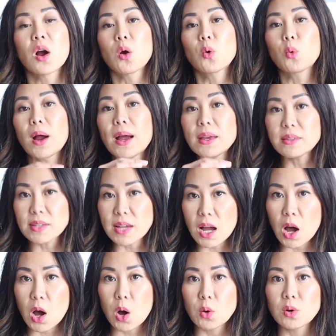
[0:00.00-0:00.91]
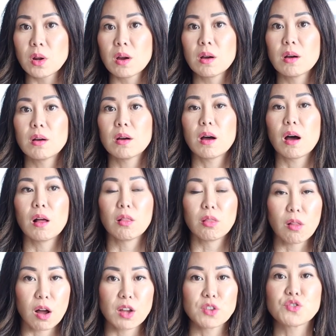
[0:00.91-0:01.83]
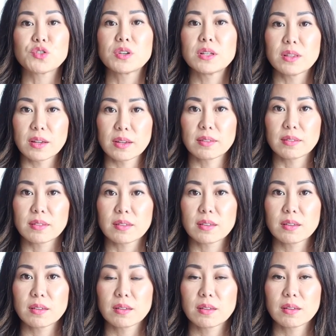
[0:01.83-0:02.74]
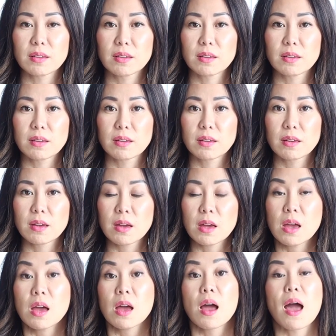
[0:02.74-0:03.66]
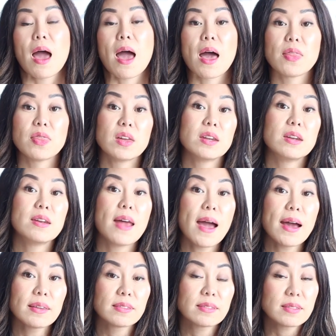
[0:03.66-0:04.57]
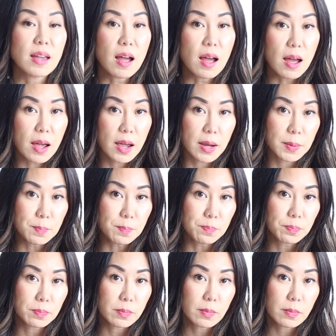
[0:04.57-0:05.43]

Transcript: Write down a laundry list. And the next time